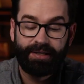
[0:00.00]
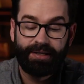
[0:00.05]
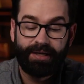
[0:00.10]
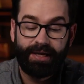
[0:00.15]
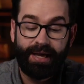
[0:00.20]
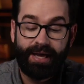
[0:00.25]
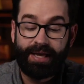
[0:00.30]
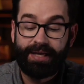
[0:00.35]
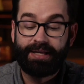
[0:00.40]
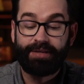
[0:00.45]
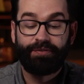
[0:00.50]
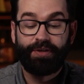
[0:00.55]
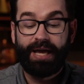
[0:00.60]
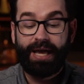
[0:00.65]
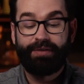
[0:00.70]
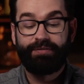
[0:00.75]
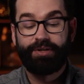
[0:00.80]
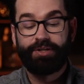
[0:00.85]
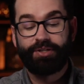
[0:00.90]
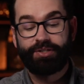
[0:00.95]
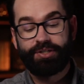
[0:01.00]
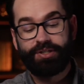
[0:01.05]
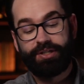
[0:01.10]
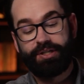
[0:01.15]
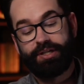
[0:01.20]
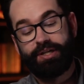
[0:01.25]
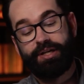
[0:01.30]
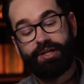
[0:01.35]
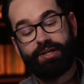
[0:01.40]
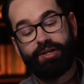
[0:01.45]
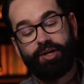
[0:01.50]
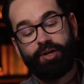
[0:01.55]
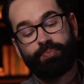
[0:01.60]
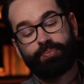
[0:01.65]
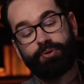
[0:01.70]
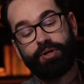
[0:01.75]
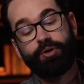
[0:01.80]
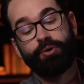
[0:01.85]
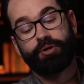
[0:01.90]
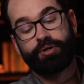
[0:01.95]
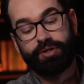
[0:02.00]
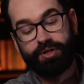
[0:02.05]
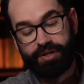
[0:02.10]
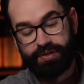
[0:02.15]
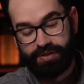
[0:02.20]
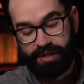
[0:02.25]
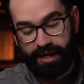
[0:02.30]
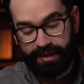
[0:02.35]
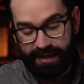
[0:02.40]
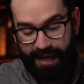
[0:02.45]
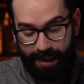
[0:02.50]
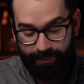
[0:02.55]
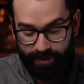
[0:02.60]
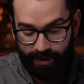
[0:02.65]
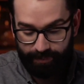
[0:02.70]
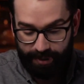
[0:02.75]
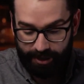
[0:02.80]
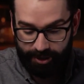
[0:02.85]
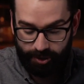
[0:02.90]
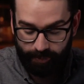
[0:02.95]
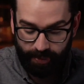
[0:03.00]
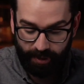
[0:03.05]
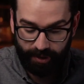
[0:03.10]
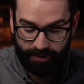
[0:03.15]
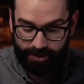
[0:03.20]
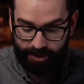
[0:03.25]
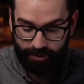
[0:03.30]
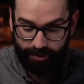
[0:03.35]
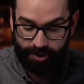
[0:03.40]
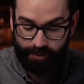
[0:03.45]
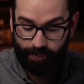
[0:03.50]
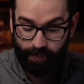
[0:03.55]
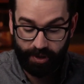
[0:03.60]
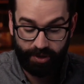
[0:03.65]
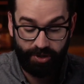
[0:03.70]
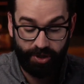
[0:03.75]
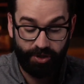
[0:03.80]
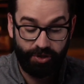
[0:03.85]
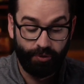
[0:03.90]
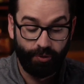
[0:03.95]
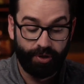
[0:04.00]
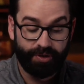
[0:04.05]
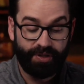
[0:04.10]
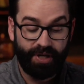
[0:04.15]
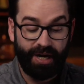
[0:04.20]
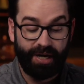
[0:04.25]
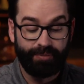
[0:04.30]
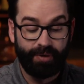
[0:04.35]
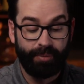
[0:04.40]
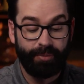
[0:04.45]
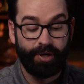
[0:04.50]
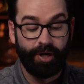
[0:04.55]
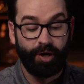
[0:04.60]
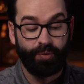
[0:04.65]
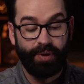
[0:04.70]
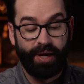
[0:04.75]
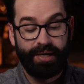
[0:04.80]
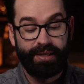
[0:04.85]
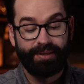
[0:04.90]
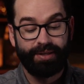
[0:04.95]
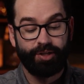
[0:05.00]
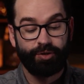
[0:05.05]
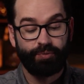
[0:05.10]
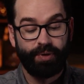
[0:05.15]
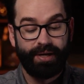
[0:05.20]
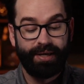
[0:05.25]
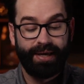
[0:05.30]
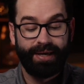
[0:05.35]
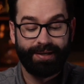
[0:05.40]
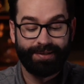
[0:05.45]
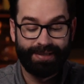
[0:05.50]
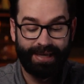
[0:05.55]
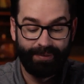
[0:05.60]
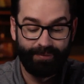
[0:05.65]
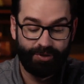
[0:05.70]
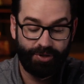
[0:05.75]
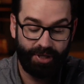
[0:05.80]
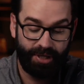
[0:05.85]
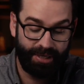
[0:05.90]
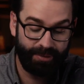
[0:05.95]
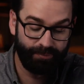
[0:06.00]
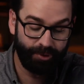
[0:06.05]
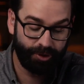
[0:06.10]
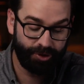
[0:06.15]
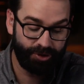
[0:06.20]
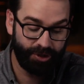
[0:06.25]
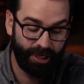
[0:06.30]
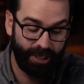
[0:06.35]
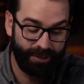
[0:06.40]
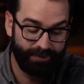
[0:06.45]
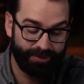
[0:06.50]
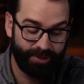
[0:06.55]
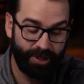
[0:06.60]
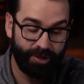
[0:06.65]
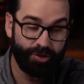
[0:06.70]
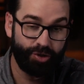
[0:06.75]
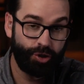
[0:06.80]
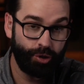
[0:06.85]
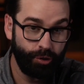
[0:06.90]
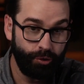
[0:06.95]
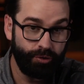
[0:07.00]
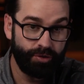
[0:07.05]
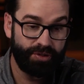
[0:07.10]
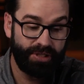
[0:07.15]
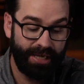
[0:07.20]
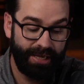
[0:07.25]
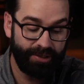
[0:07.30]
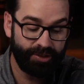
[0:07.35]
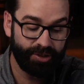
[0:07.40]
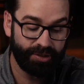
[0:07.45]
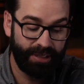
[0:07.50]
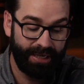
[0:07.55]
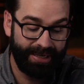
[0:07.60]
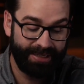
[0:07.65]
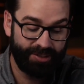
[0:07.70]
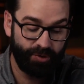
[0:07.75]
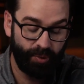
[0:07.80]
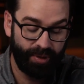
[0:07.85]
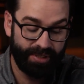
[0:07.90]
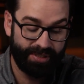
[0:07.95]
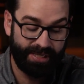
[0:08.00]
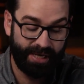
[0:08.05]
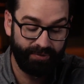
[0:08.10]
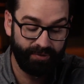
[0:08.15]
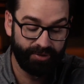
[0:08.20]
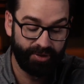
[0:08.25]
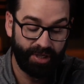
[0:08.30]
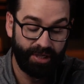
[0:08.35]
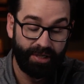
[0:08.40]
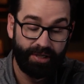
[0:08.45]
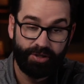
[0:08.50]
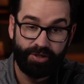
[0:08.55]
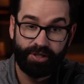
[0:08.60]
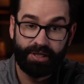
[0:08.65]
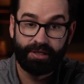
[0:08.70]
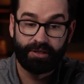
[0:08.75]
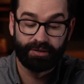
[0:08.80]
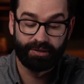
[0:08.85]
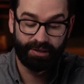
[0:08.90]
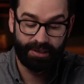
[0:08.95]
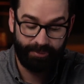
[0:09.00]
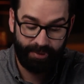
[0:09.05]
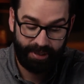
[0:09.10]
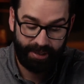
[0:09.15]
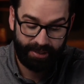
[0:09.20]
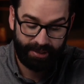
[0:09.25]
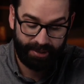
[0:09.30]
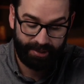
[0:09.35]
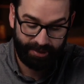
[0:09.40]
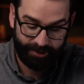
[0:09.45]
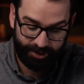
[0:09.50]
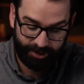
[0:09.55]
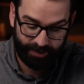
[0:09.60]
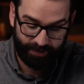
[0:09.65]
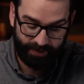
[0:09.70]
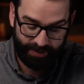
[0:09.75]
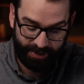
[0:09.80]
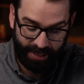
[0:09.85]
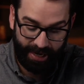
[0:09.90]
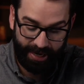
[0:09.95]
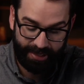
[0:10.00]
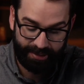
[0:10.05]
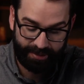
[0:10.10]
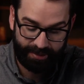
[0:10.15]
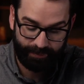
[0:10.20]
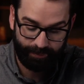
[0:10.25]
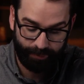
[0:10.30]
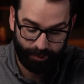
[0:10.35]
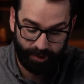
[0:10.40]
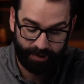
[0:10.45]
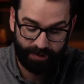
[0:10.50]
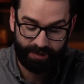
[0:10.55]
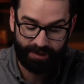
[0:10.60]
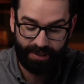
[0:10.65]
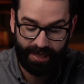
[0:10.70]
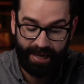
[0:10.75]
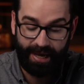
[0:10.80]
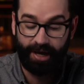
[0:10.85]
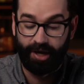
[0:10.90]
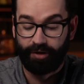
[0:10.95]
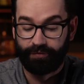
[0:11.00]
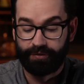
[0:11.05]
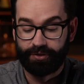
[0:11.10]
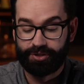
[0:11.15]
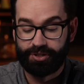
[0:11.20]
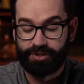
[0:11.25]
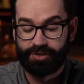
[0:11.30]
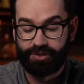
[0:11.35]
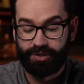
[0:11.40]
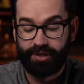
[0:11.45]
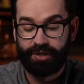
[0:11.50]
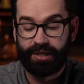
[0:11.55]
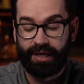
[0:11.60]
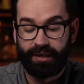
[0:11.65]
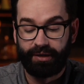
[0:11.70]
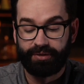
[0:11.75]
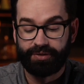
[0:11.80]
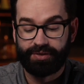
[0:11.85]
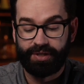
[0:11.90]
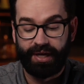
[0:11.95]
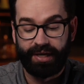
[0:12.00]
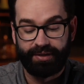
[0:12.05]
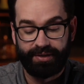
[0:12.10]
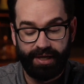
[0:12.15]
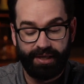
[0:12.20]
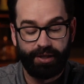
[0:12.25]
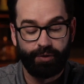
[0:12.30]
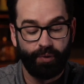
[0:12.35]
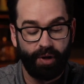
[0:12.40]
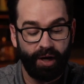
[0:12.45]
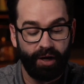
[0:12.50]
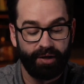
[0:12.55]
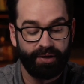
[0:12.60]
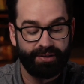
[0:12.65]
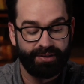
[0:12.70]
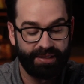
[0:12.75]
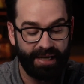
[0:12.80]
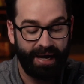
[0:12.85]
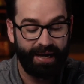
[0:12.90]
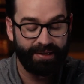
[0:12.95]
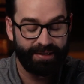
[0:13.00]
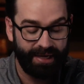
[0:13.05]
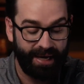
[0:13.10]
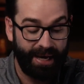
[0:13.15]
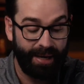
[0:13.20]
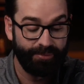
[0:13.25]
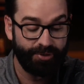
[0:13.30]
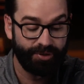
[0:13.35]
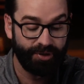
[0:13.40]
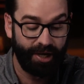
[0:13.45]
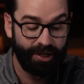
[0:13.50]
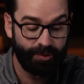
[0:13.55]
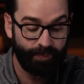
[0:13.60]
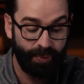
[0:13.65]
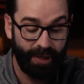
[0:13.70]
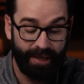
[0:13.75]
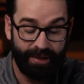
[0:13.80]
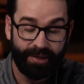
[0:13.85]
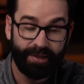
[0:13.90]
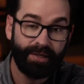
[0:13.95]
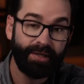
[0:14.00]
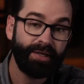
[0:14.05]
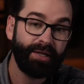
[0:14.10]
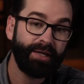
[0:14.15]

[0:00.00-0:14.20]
And if you haven't pre-ordered a signed copy of Ben Shapiro's newest book, The Authoritarian Moment, already, then you're running out of time. It's hitting bookshelves on Tuesday, July 27th. You can get your limited edition signed book now for just $30 at dailywire.com/Ben.